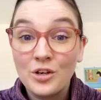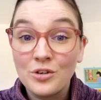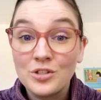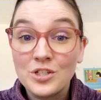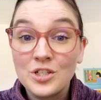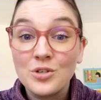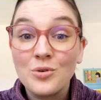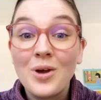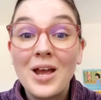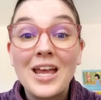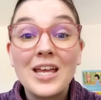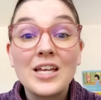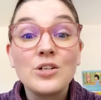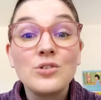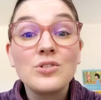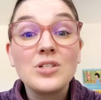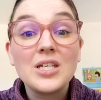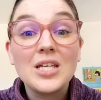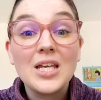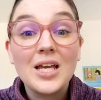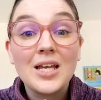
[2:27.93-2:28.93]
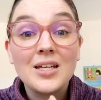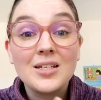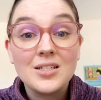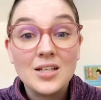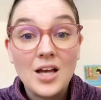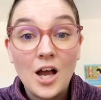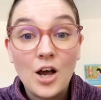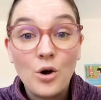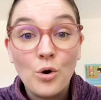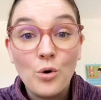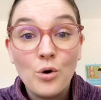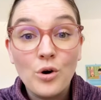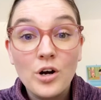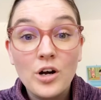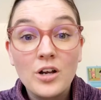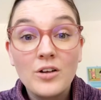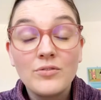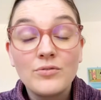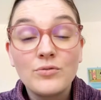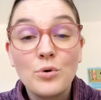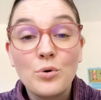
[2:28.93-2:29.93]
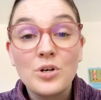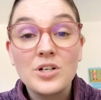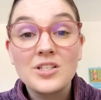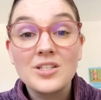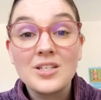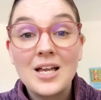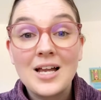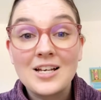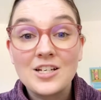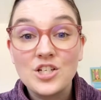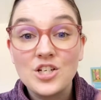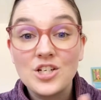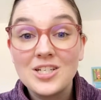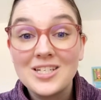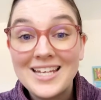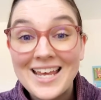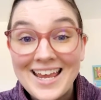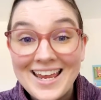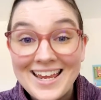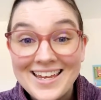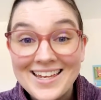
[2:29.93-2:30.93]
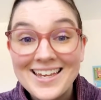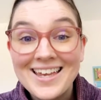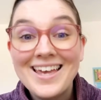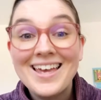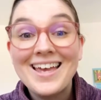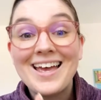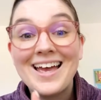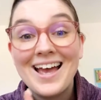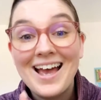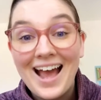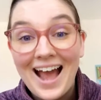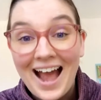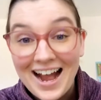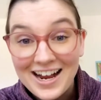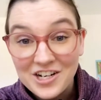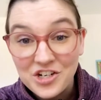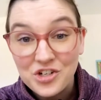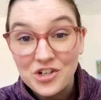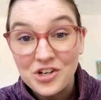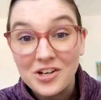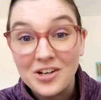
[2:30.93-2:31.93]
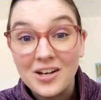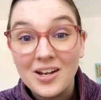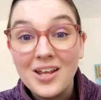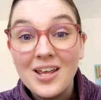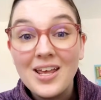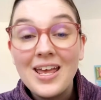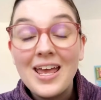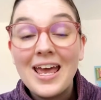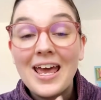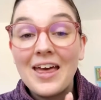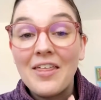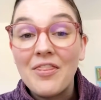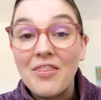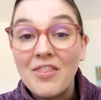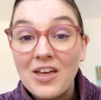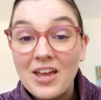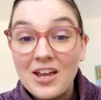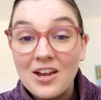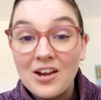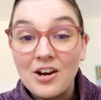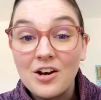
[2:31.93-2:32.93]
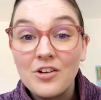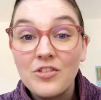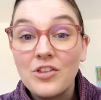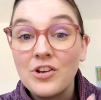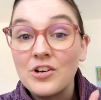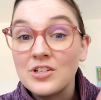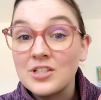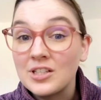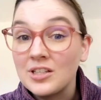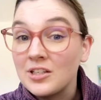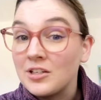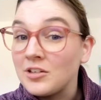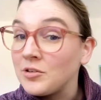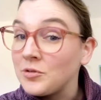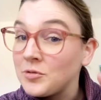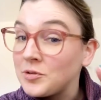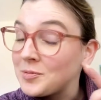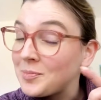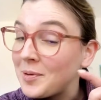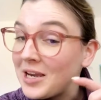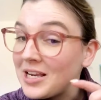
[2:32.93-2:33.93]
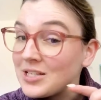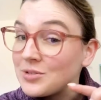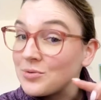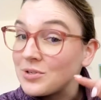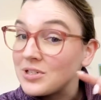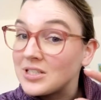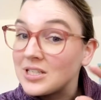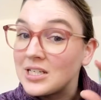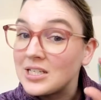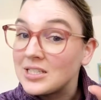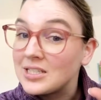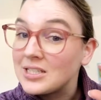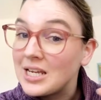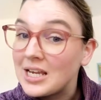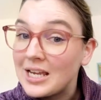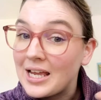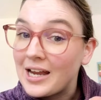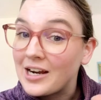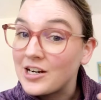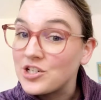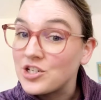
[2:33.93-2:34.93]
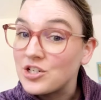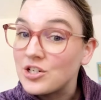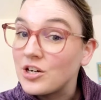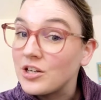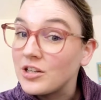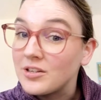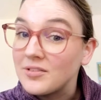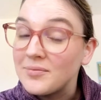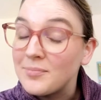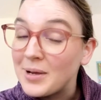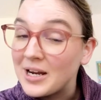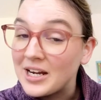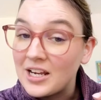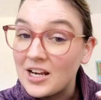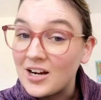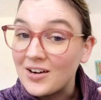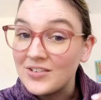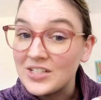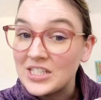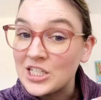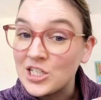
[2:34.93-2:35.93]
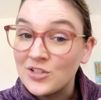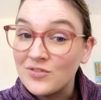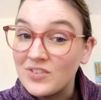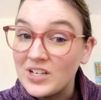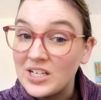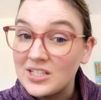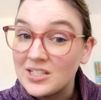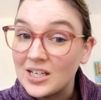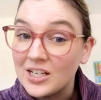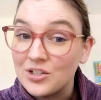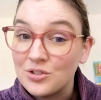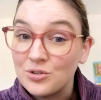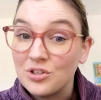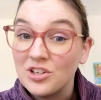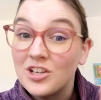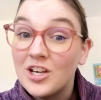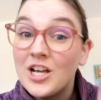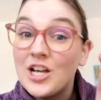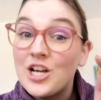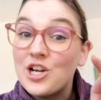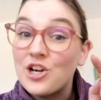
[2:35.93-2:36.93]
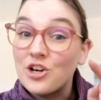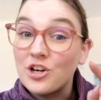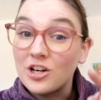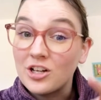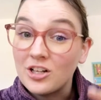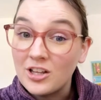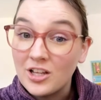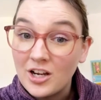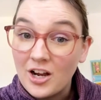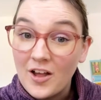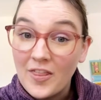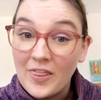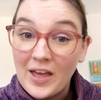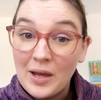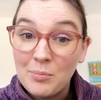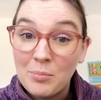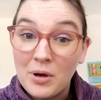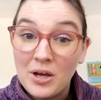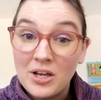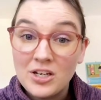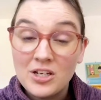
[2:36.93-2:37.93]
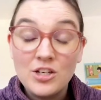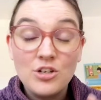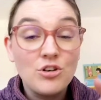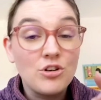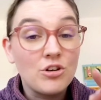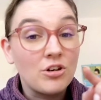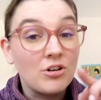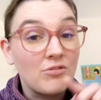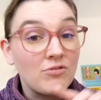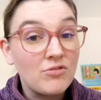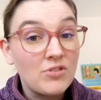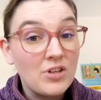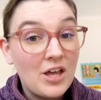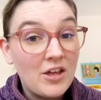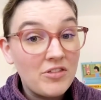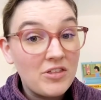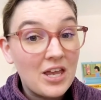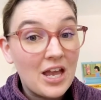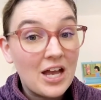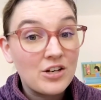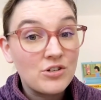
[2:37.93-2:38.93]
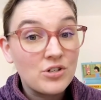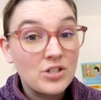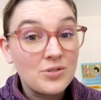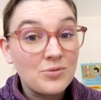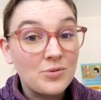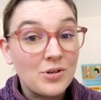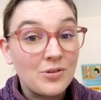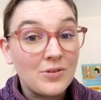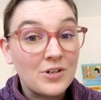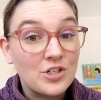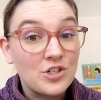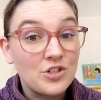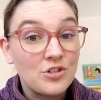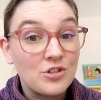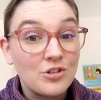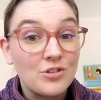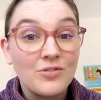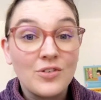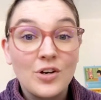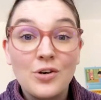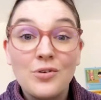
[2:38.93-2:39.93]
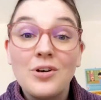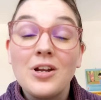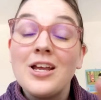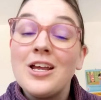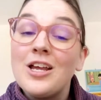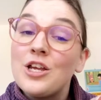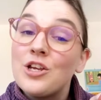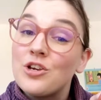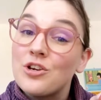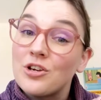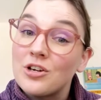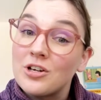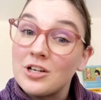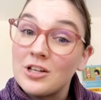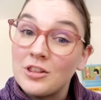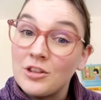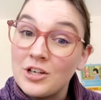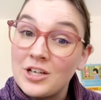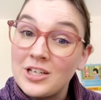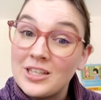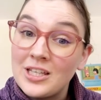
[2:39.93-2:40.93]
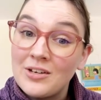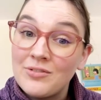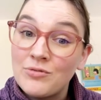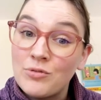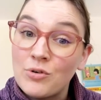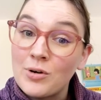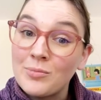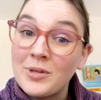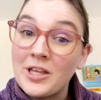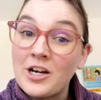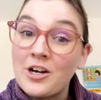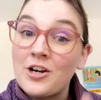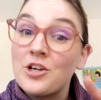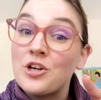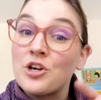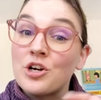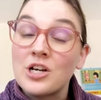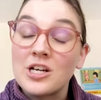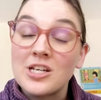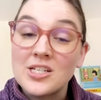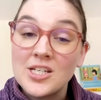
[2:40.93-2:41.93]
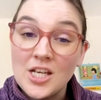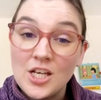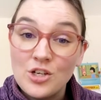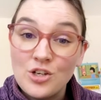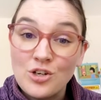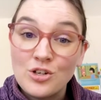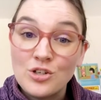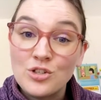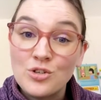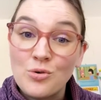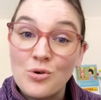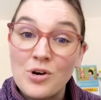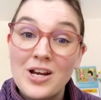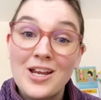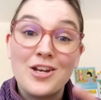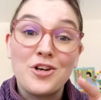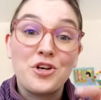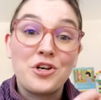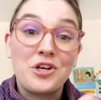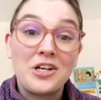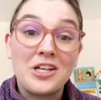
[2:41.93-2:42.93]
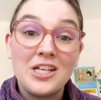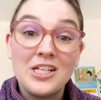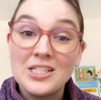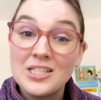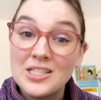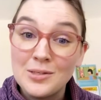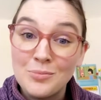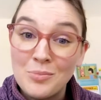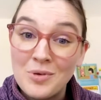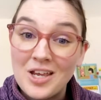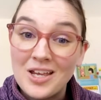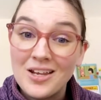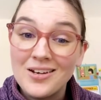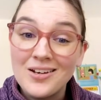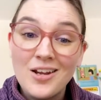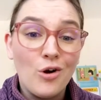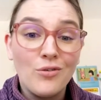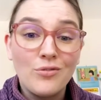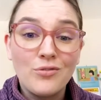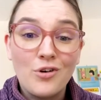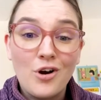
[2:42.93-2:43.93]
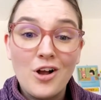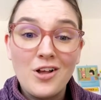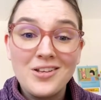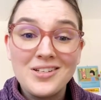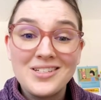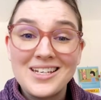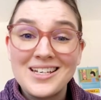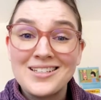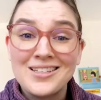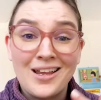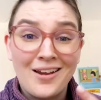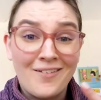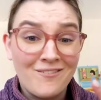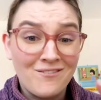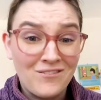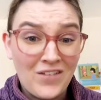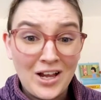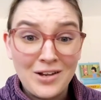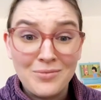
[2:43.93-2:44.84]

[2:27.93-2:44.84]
to aota.org/take action. And there's a little space where it says take action on the Medicare Physician Fee Schedule. You're going to click on that button. You're going to fill out the address where you registered to vote. You're going to look at that form letter. You're going to tell your story, and you're going to hit submit. Overall, it takes 5